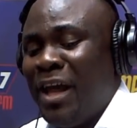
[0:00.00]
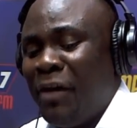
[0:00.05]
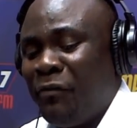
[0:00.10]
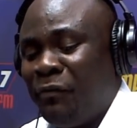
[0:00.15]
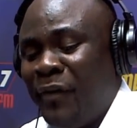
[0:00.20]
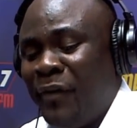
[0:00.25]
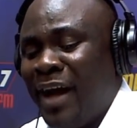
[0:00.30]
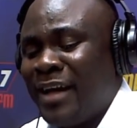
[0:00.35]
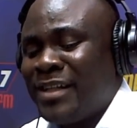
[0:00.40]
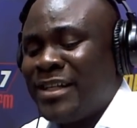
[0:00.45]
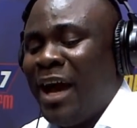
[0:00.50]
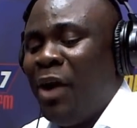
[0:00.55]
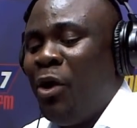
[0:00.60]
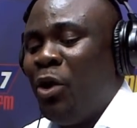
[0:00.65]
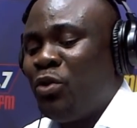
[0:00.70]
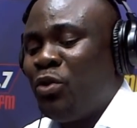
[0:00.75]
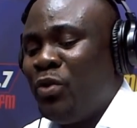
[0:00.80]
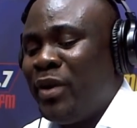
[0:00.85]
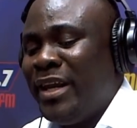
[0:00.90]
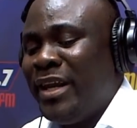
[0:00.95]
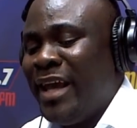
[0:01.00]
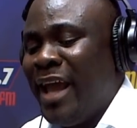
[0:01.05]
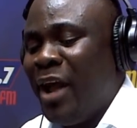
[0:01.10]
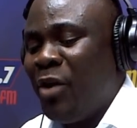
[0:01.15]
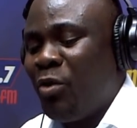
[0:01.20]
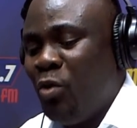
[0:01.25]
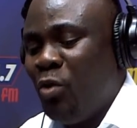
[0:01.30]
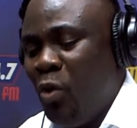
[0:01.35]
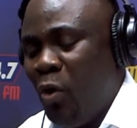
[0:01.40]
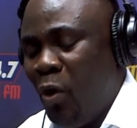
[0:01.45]
fact how no
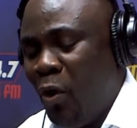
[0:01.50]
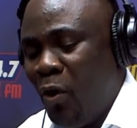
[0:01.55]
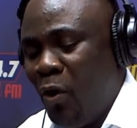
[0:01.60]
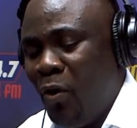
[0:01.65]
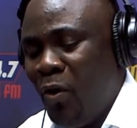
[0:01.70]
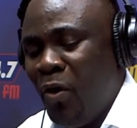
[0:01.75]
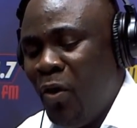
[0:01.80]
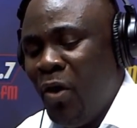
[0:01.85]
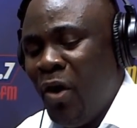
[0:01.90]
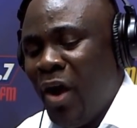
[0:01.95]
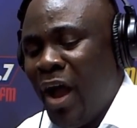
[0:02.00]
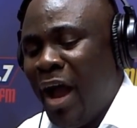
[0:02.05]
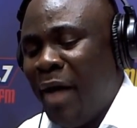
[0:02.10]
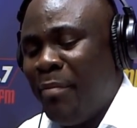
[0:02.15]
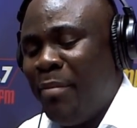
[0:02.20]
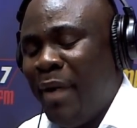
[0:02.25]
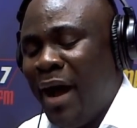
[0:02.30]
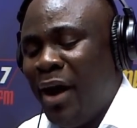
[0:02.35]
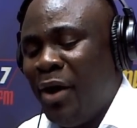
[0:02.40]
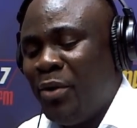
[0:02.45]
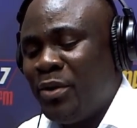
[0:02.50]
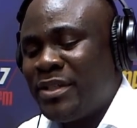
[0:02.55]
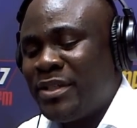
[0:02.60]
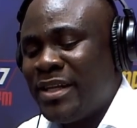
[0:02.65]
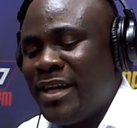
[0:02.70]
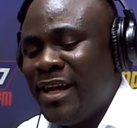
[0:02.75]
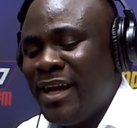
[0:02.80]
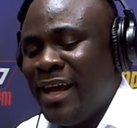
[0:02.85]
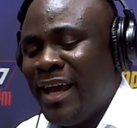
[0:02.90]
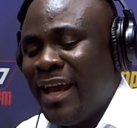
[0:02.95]
the about
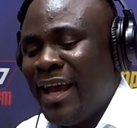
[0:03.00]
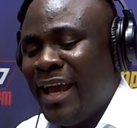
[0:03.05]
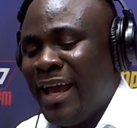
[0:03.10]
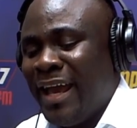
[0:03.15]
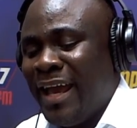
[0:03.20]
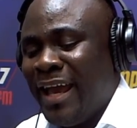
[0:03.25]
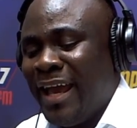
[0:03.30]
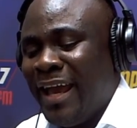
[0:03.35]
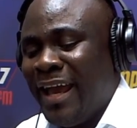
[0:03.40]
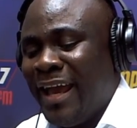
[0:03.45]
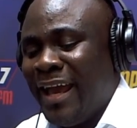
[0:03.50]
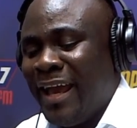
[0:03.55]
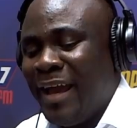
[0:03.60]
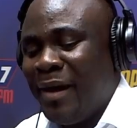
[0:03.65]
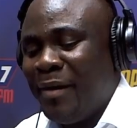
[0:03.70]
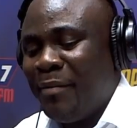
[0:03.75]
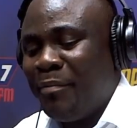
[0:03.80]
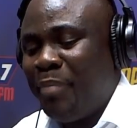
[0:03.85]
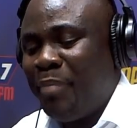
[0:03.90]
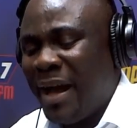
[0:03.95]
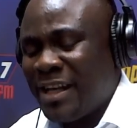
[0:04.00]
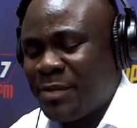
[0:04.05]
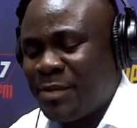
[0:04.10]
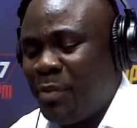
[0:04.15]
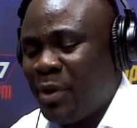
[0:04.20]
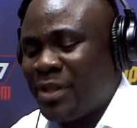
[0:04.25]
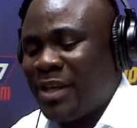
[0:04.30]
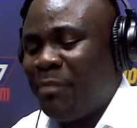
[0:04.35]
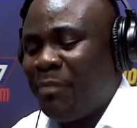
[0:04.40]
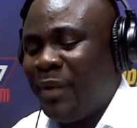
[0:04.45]

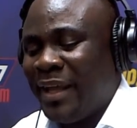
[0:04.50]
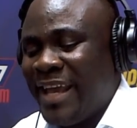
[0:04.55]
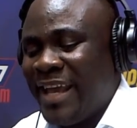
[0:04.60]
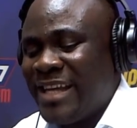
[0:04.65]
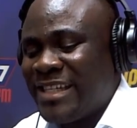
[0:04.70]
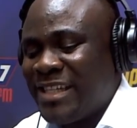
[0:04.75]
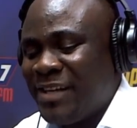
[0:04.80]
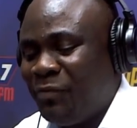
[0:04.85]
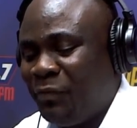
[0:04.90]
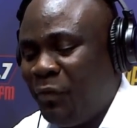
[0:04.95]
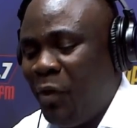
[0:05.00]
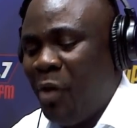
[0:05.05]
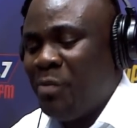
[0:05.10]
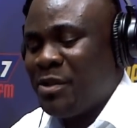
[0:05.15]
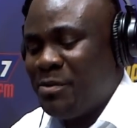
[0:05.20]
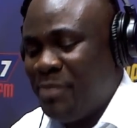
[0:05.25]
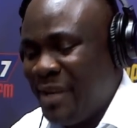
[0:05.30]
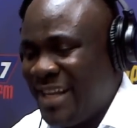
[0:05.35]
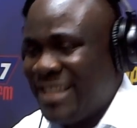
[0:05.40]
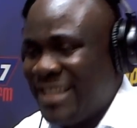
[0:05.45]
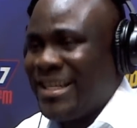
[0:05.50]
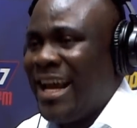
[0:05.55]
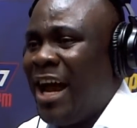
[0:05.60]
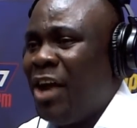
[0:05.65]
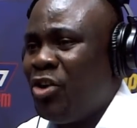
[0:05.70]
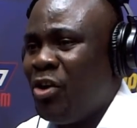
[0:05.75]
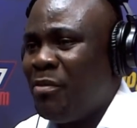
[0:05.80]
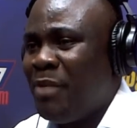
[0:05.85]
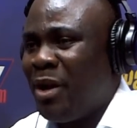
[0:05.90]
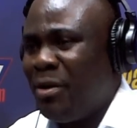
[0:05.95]
passport application forms being a
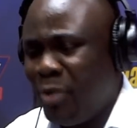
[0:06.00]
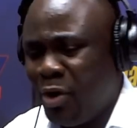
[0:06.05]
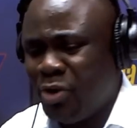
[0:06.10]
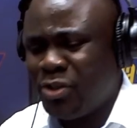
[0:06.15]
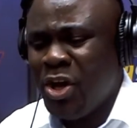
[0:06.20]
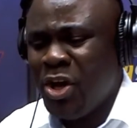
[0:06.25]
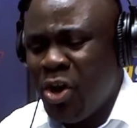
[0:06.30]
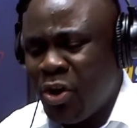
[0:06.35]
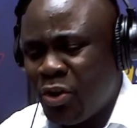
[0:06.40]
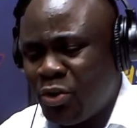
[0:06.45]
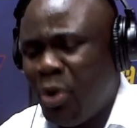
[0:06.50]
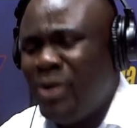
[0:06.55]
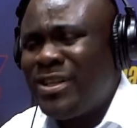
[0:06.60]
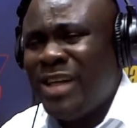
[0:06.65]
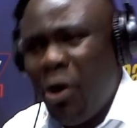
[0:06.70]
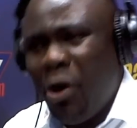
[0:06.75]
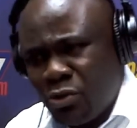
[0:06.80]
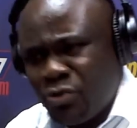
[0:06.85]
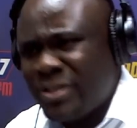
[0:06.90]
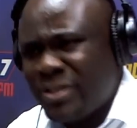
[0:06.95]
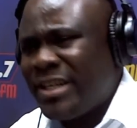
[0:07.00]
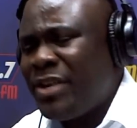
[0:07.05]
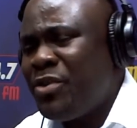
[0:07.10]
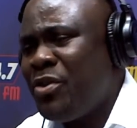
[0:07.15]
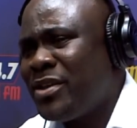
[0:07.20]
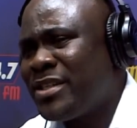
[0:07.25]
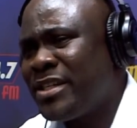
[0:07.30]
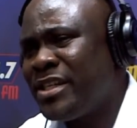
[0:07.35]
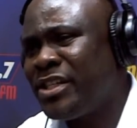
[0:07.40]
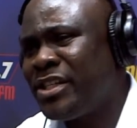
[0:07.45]
man because those are also
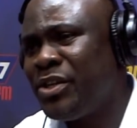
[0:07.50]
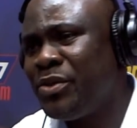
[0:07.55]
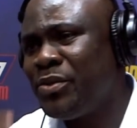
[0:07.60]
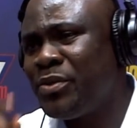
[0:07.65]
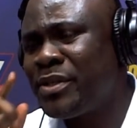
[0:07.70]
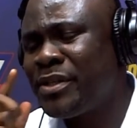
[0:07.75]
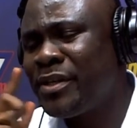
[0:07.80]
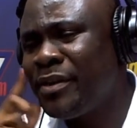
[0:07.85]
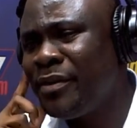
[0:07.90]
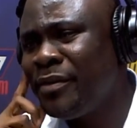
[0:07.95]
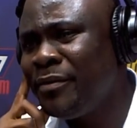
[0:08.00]
serious issues.